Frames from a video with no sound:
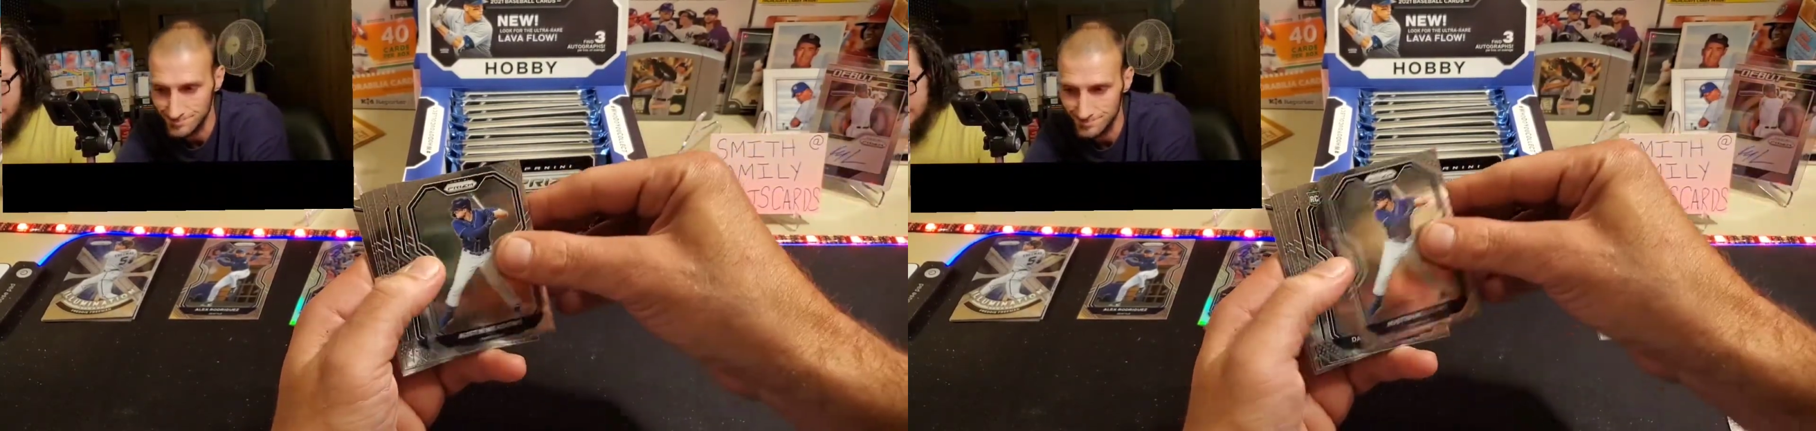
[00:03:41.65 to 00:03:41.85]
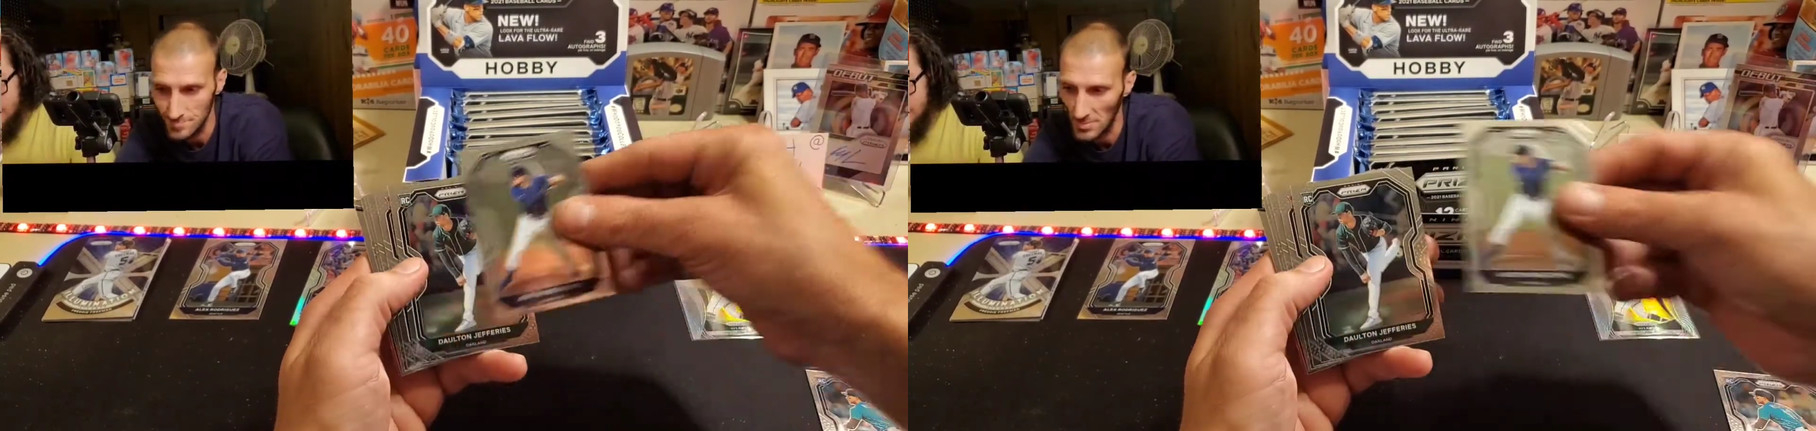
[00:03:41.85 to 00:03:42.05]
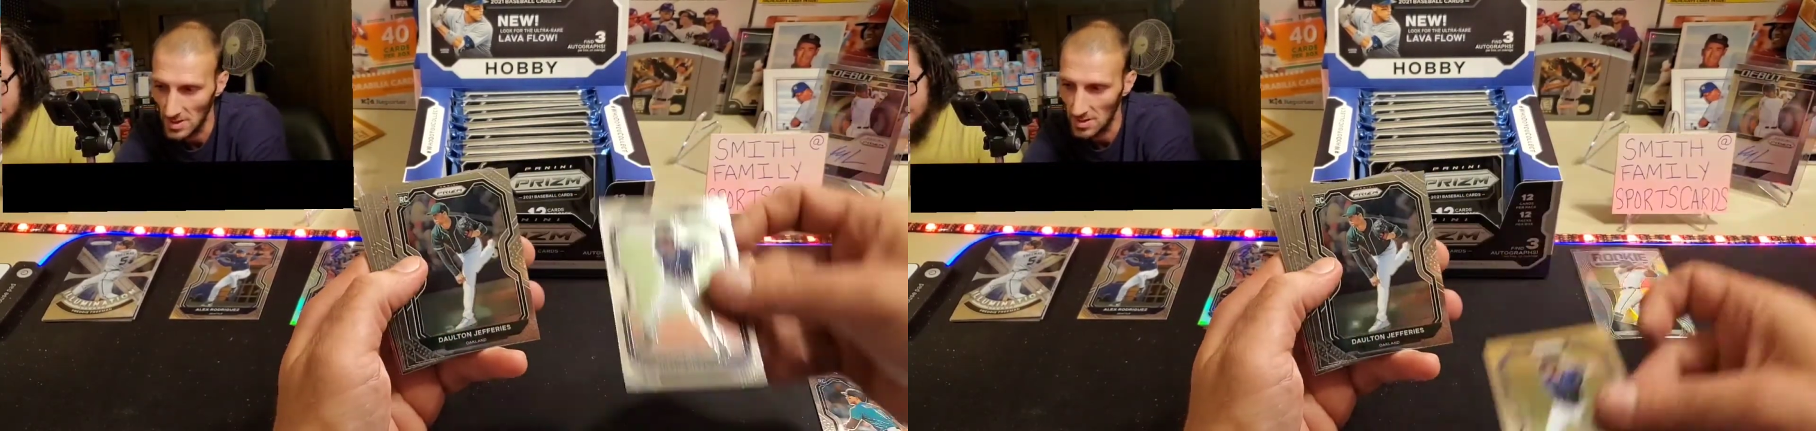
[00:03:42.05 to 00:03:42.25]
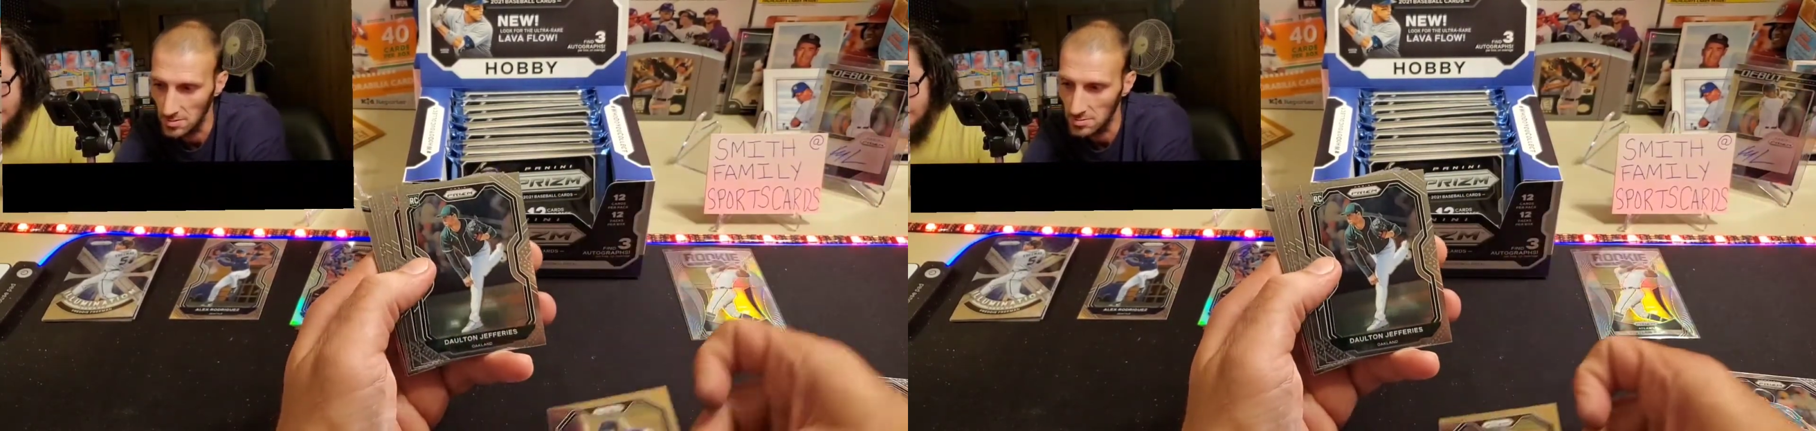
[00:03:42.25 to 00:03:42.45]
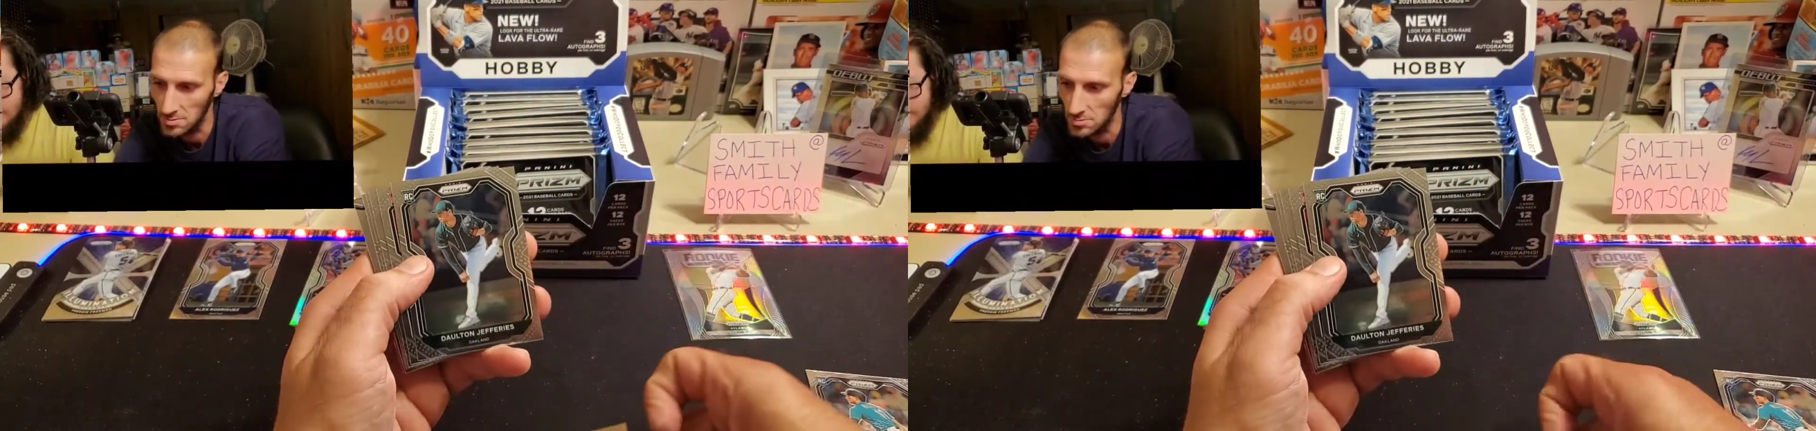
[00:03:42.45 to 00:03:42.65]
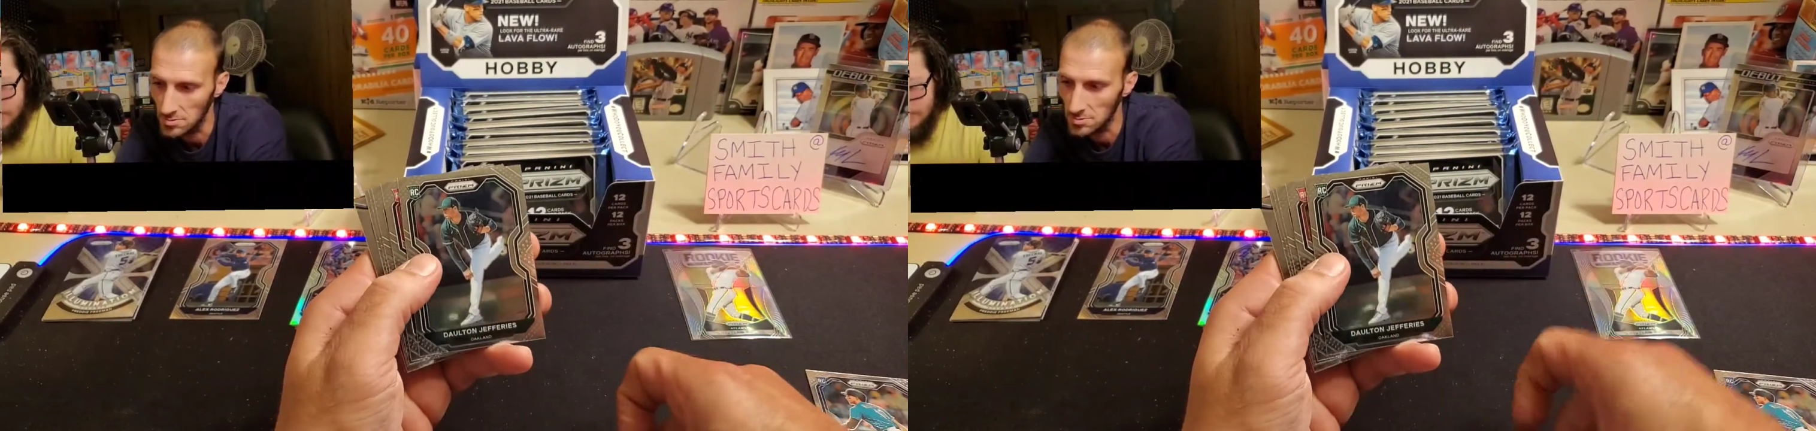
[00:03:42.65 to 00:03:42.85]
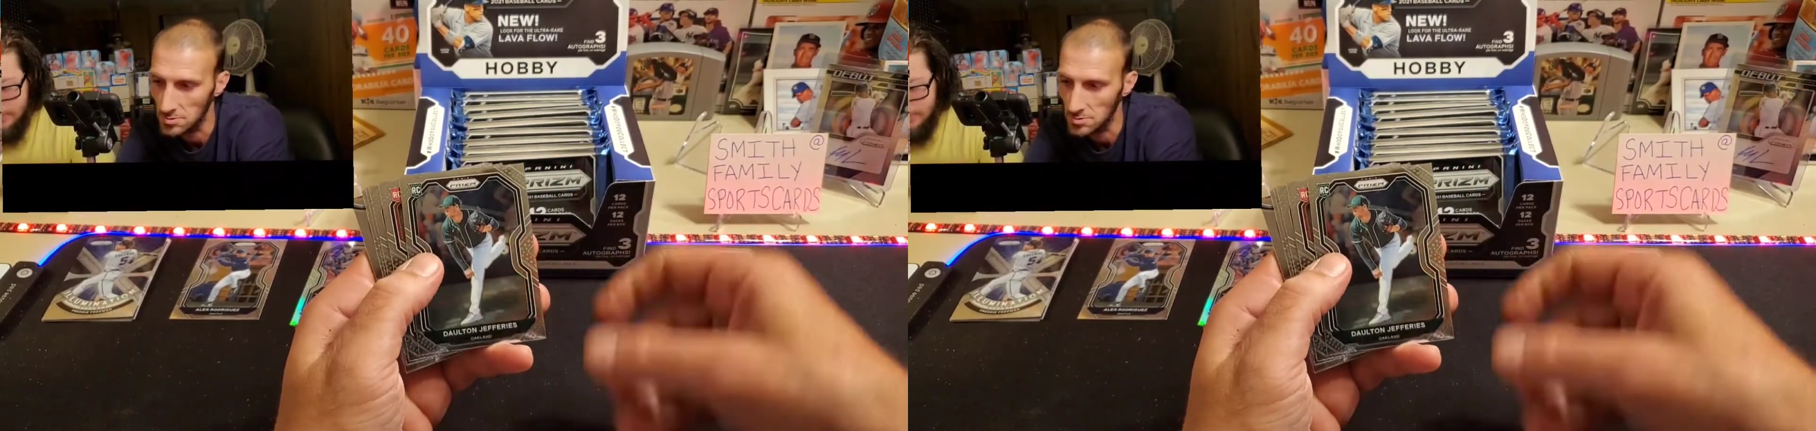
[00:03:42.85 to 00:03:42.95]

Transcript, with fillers: Meadows,